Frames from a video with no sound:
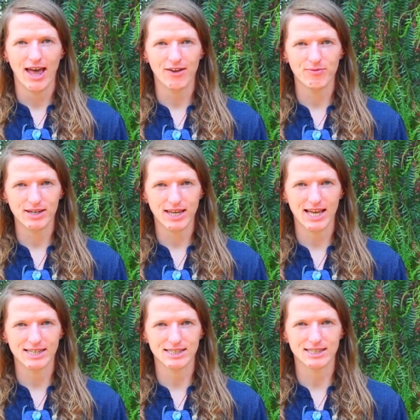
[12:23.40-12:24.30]
have been
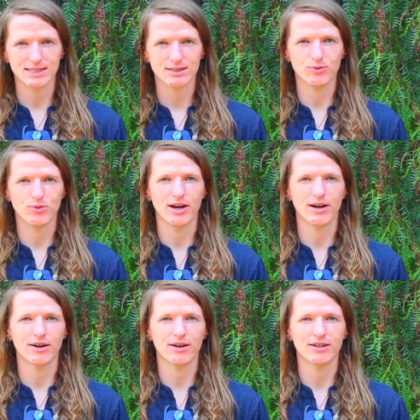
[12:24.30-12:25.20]
cases
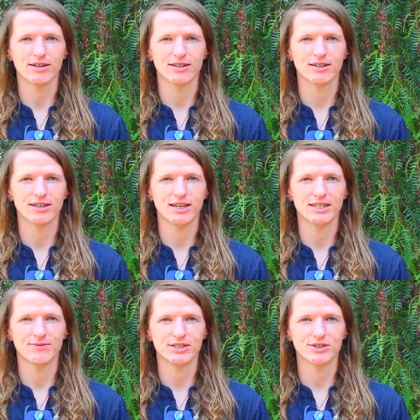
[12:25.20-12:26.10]
where
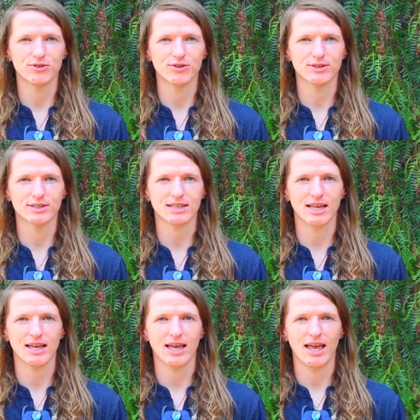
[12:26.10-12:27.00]
individuals,
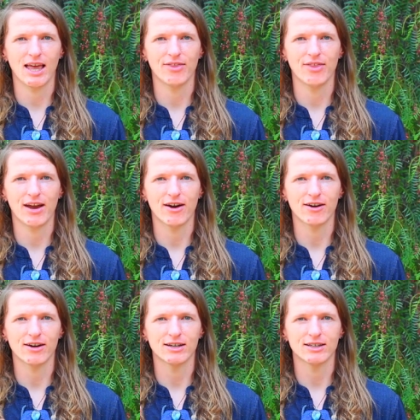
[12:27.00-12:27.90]

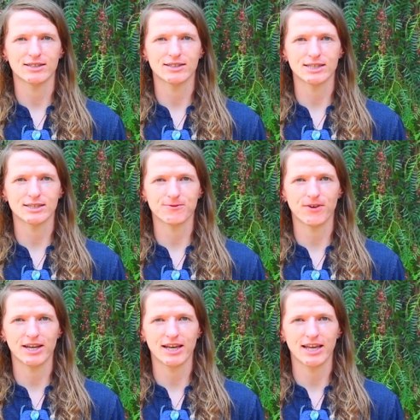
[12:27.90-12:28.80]
their
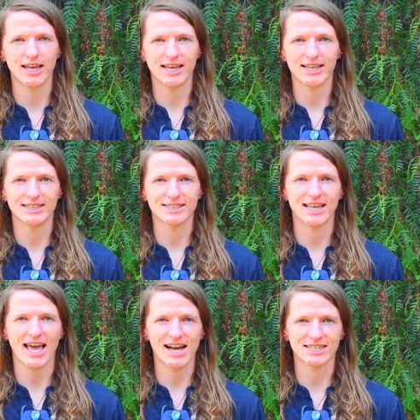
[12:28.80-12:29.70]
schizophrenia is
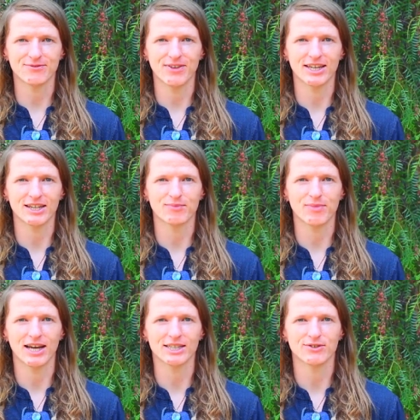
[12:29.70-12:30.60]
activated
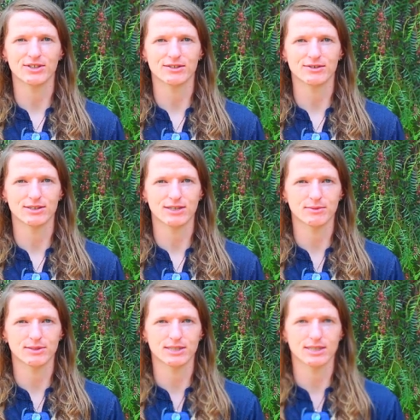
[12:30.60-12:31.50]
by doing certain
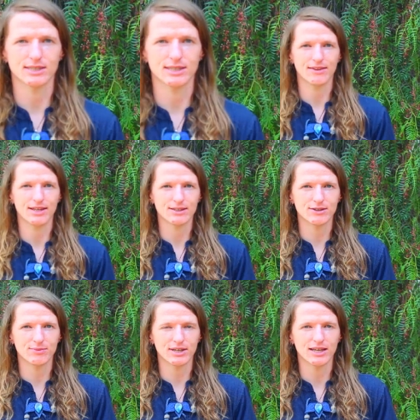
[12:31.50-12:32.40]
substances, and this
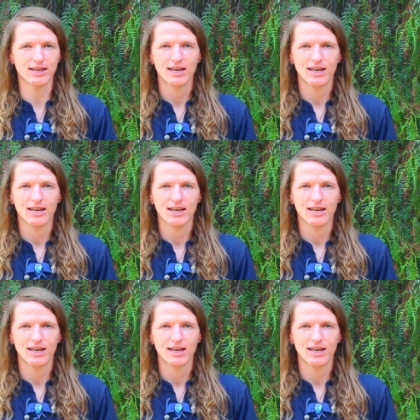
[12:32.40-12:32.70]
could be